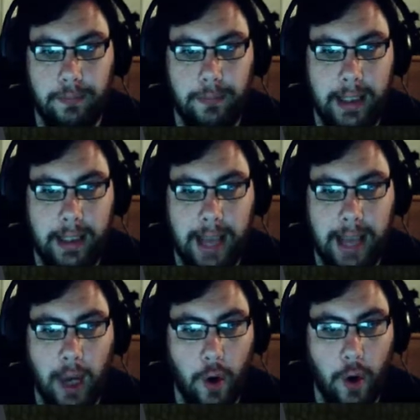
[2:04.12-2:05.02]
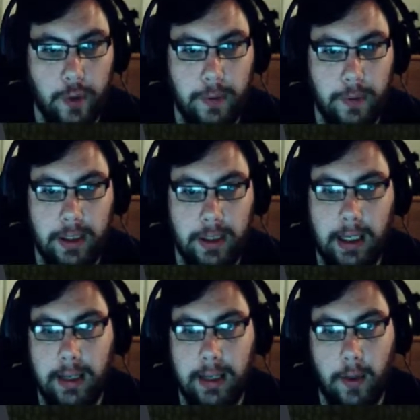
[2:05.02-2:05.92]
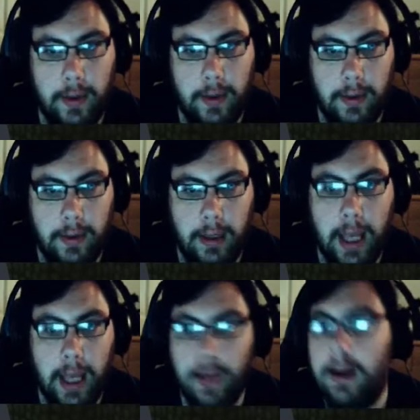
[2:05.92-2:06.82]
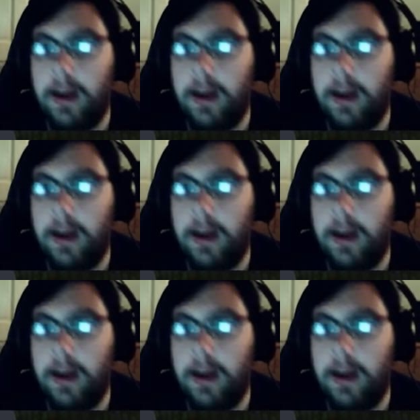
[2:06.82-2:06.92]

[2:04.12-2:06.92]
these alloys, which means that you need to go into the nether.